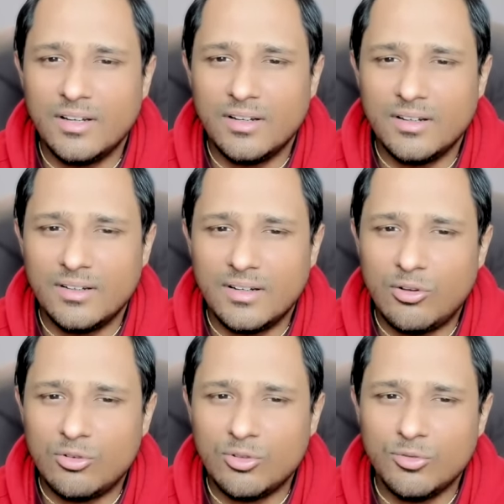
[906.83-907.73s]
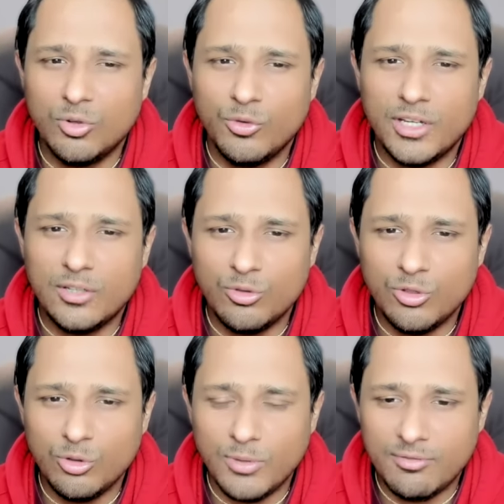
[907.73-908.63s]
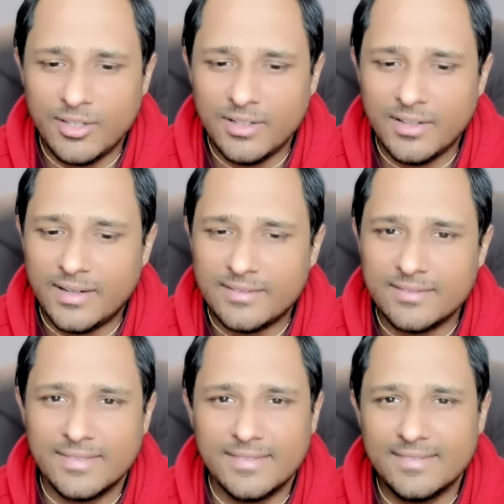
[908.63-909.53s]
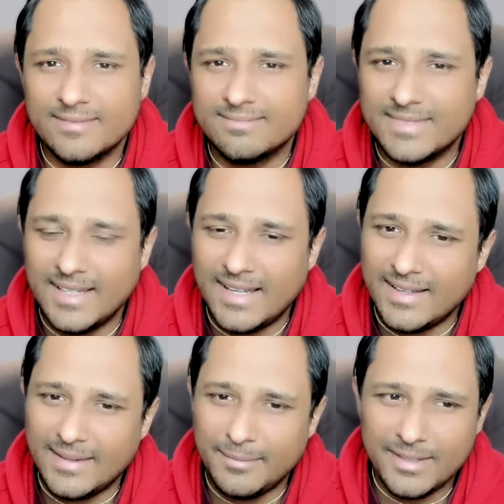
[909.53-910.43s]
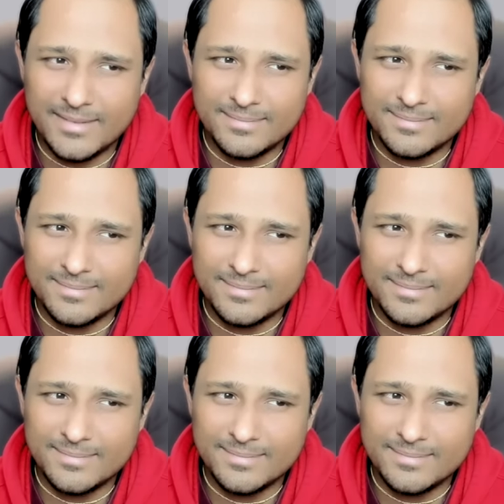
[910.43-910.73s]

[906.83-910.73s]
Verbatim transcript: out of nowhere, you know, you may feel that, yeah, I mean,